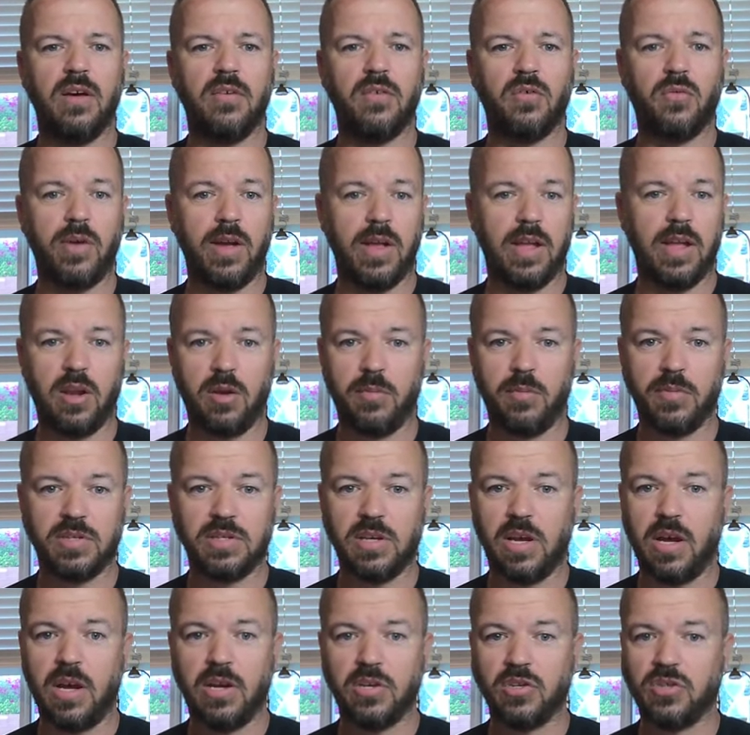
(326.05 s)
of a regular
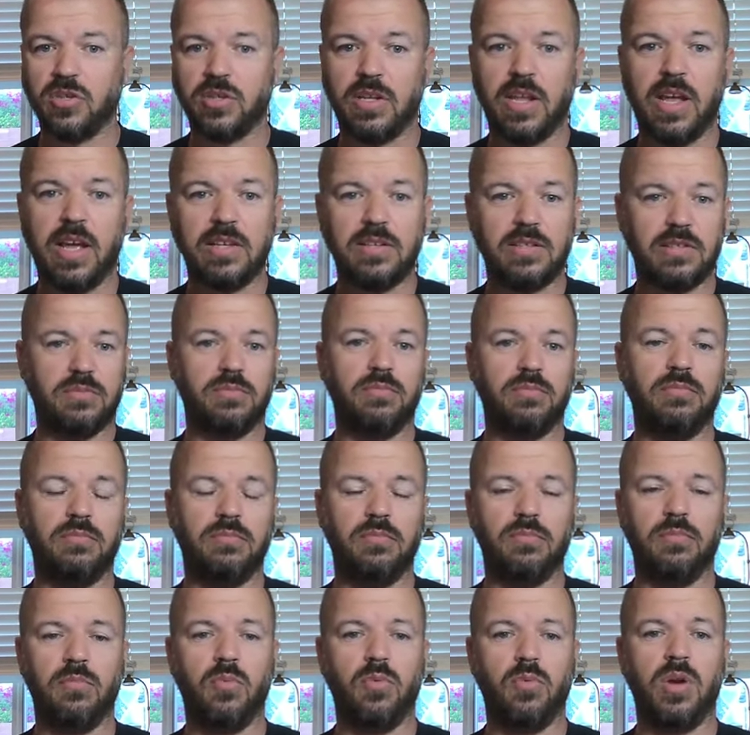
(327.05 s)
massage. So that's
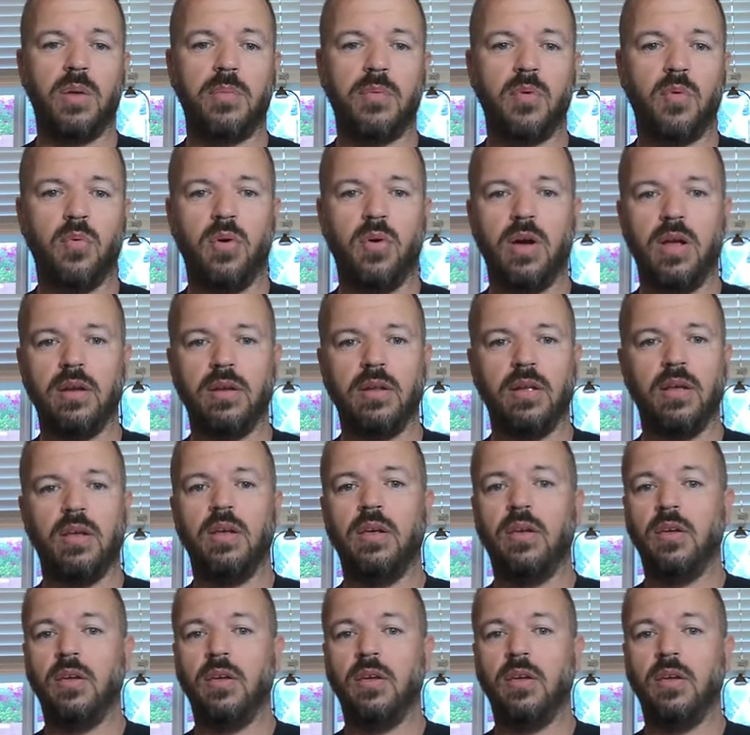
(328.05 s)
number one.